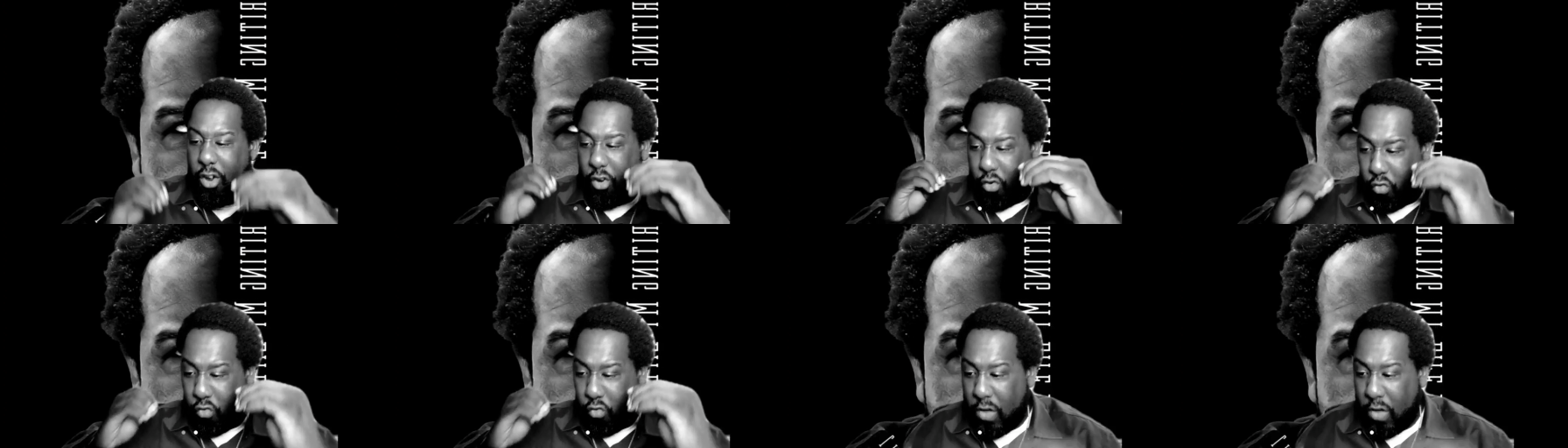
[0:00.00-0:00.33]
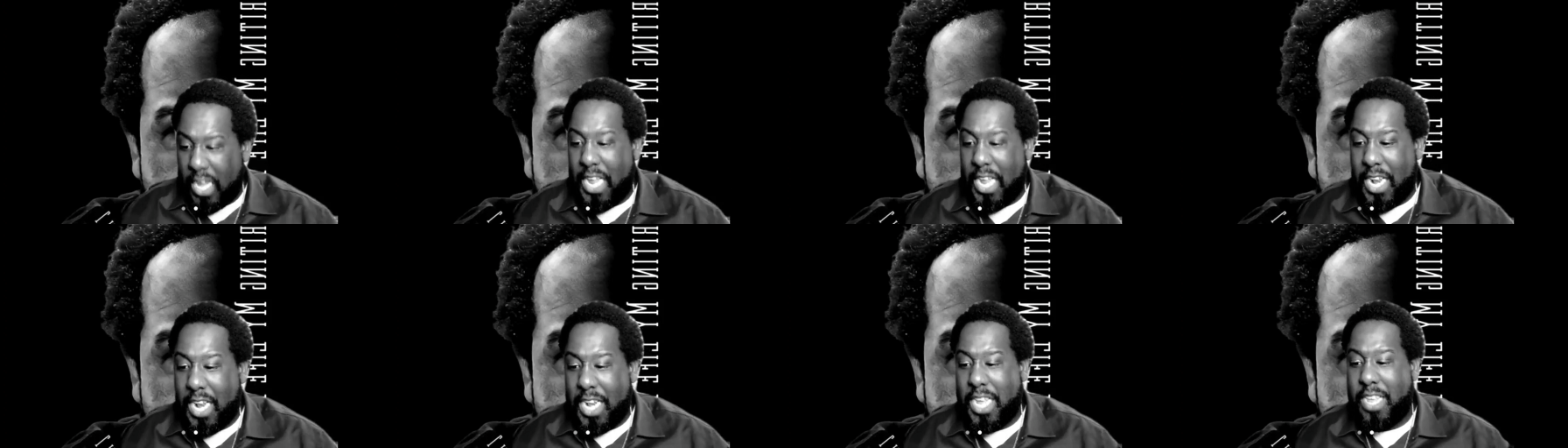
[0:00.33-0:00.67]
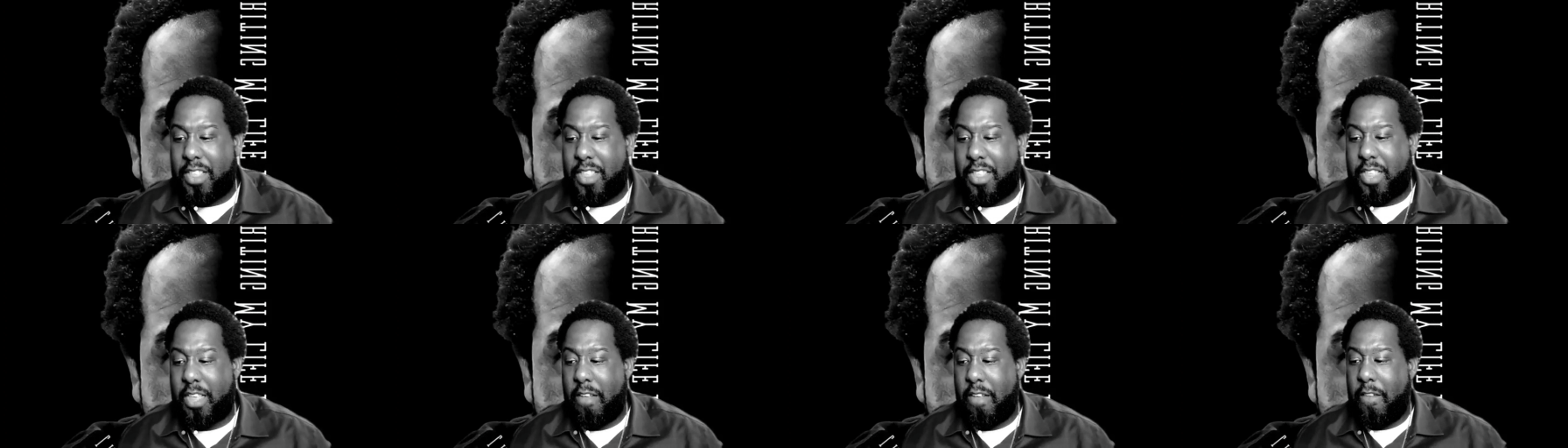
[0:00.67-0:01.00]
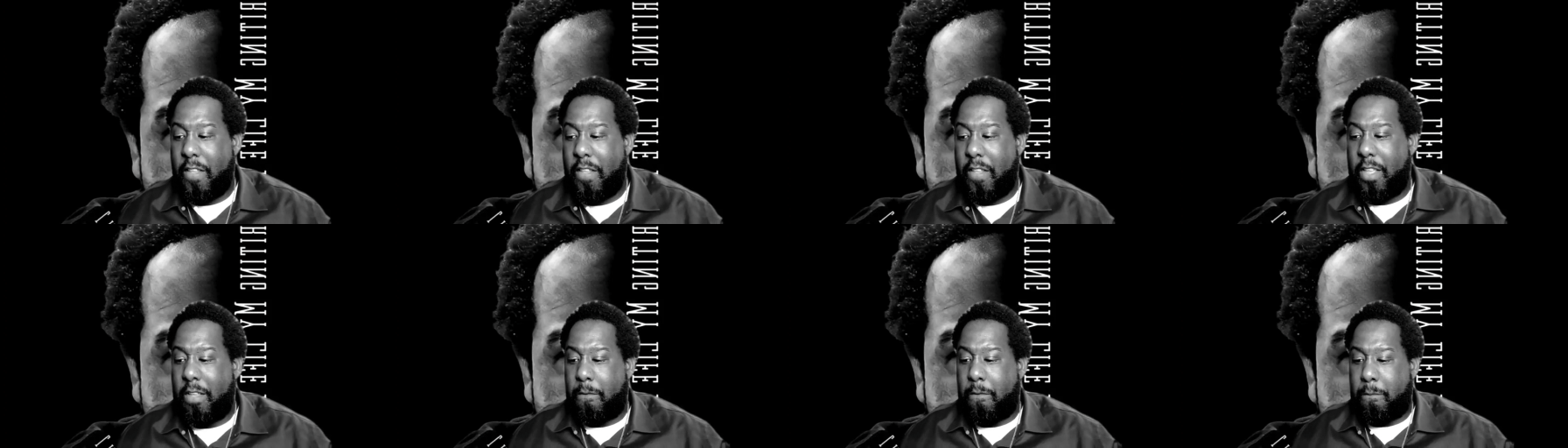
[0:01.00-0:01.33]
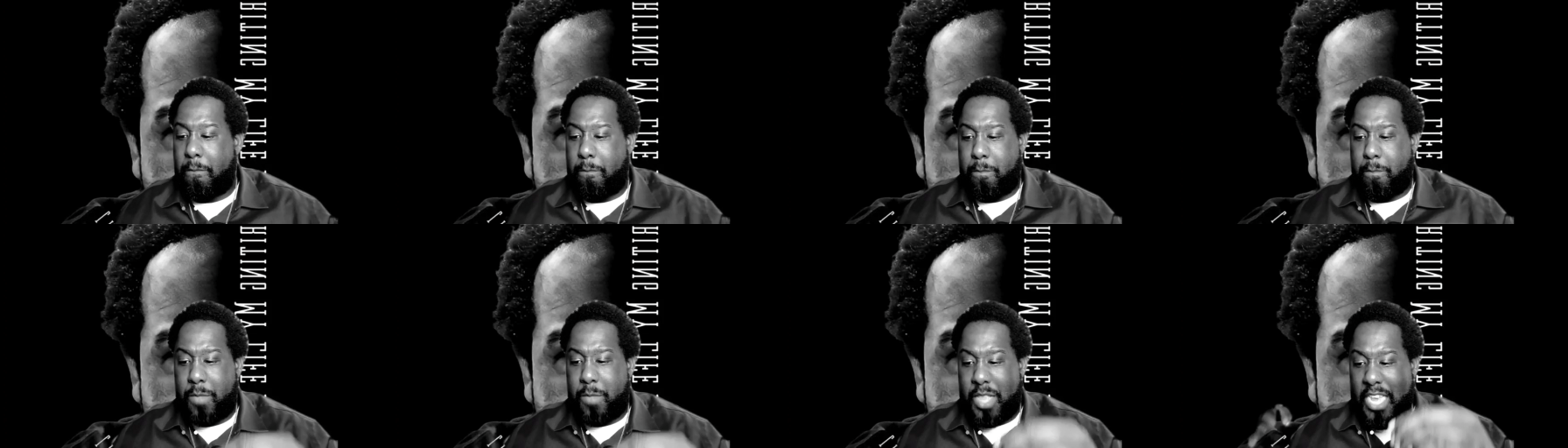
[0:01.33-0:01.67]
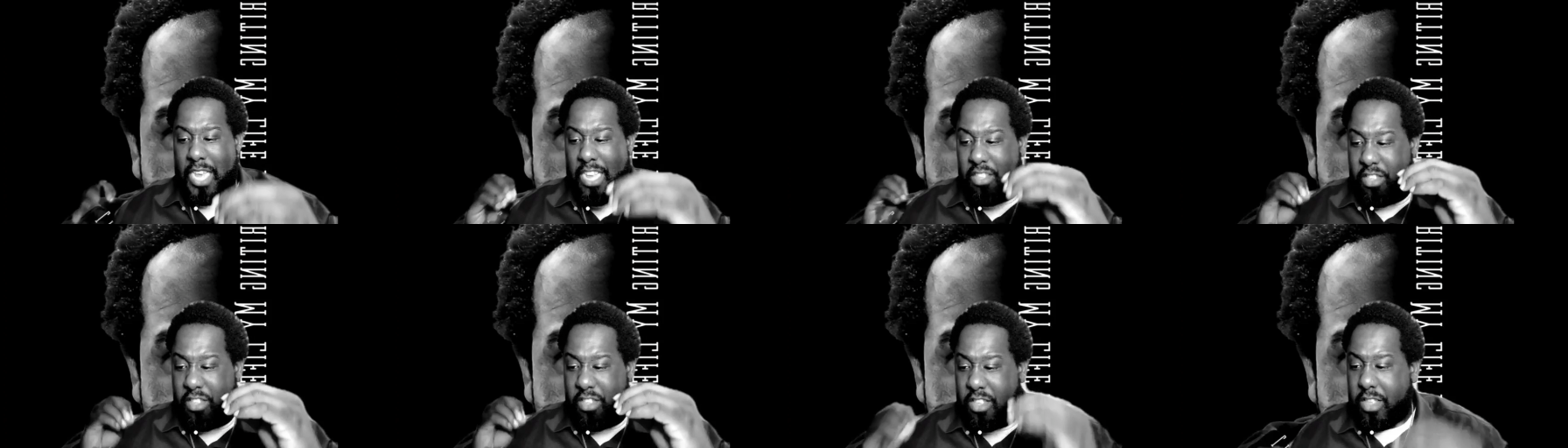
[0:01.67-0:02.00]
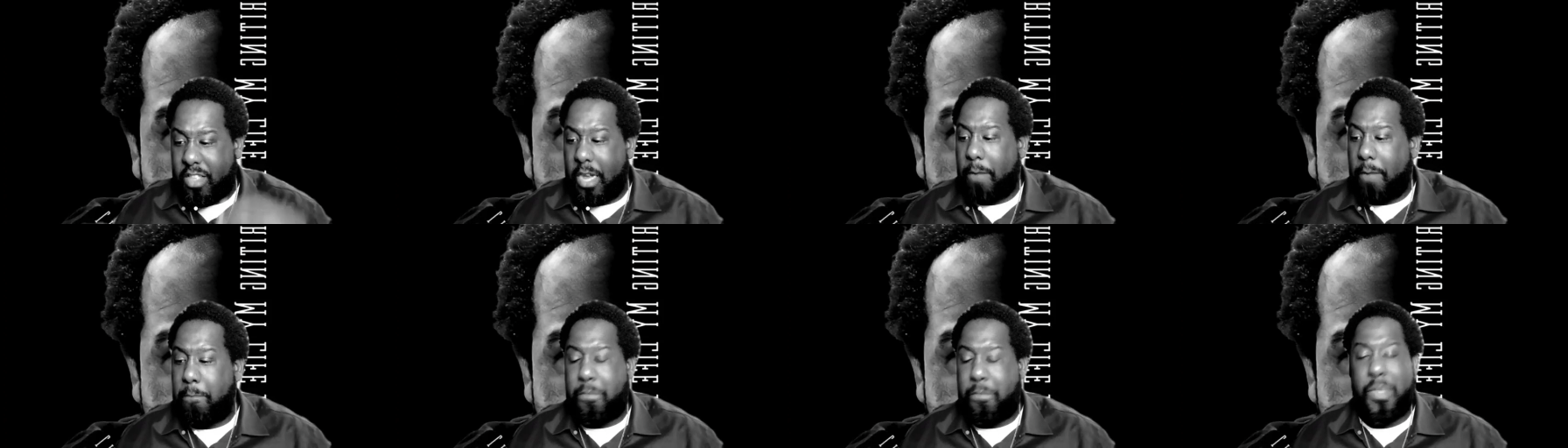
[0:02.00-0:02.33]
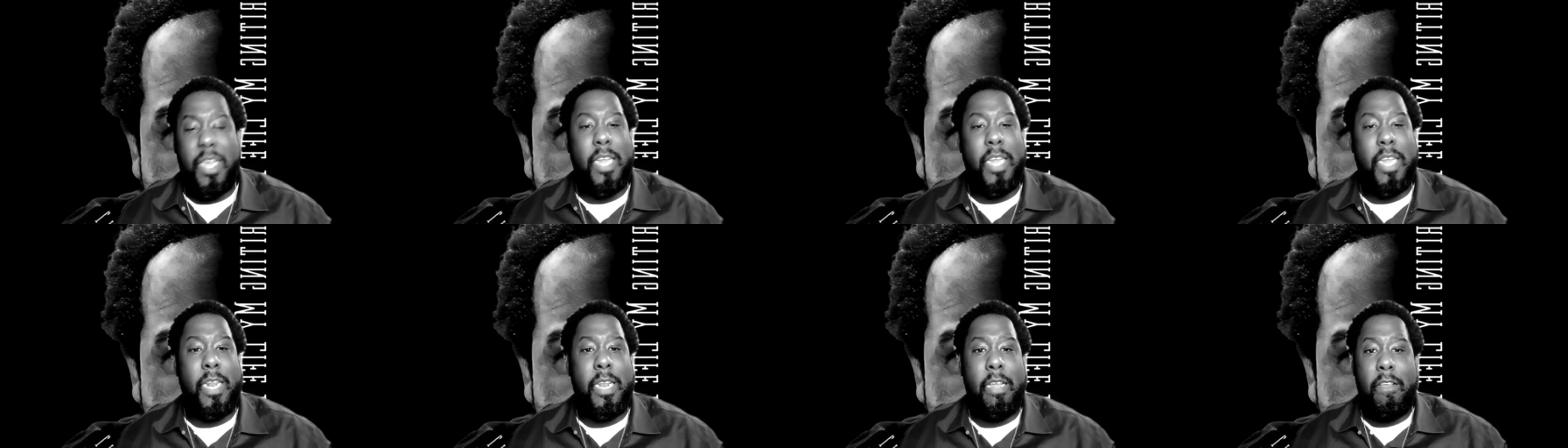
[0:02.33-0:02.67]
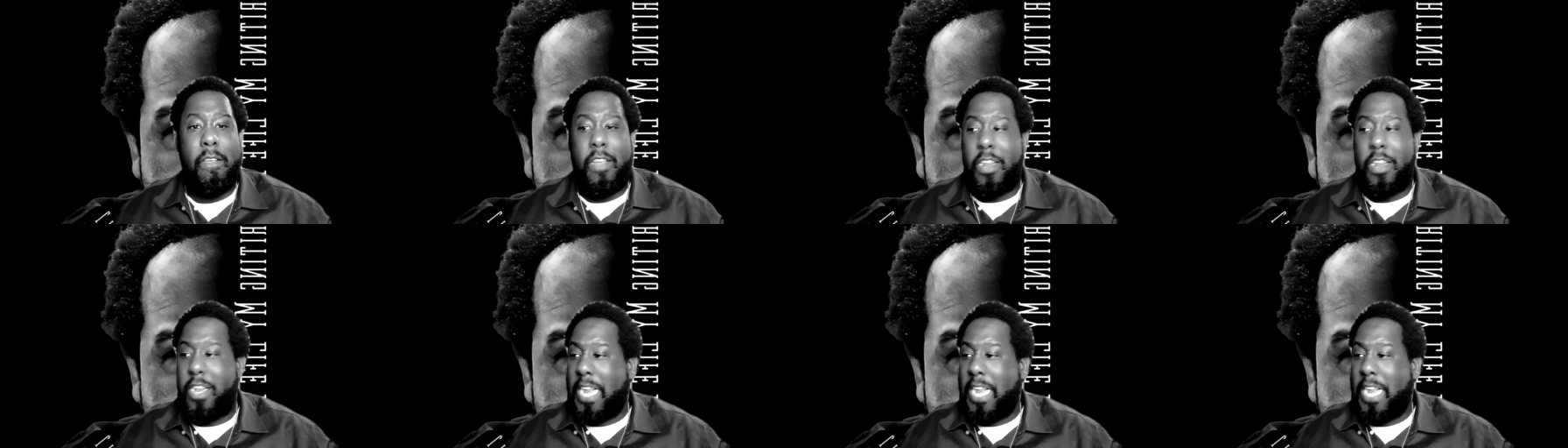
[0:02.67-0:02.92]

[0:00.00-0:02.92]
Greatness is something